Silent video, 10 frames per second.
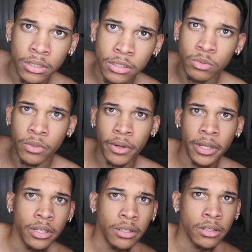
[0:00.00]
and this one right
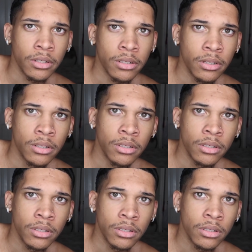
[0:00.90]
here.
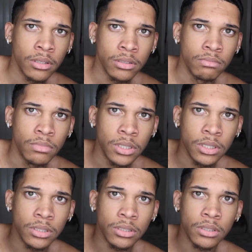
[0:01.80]

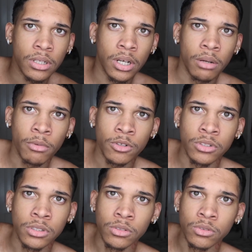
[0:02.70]
But I
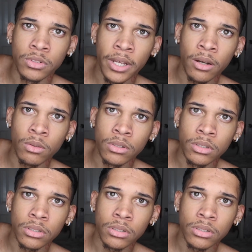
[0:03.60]
mostly use that one.
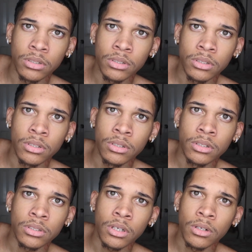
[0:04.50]

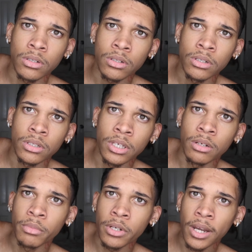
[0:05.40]
So get
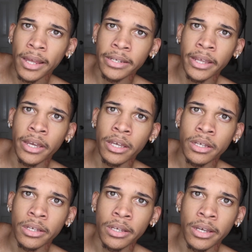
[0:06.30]
a mirror like that,
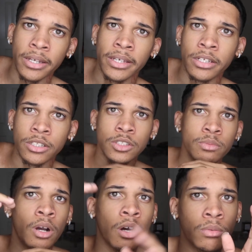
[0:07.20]
and then get a
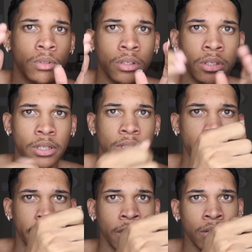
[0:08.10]
small one,
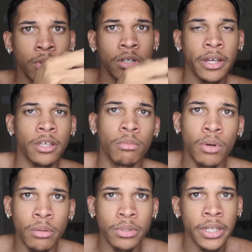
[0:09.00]
little hand mirror like your
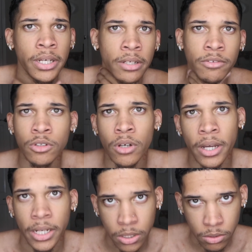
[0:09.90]
barbers have. You know
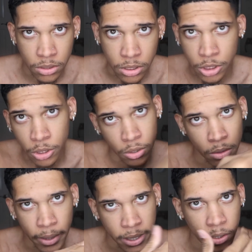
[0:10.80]
how they do it to show you
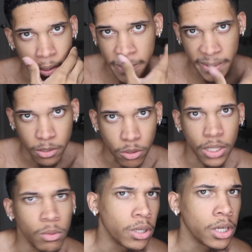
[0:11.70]
the back of your hair. You
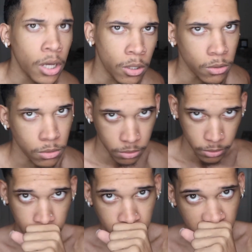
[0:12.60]
need one of those,
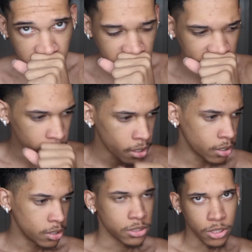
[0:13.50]

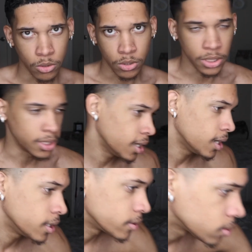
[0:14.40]
so you can
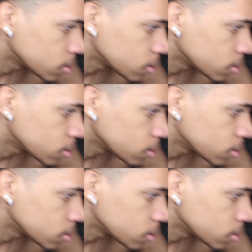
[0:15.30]
get it,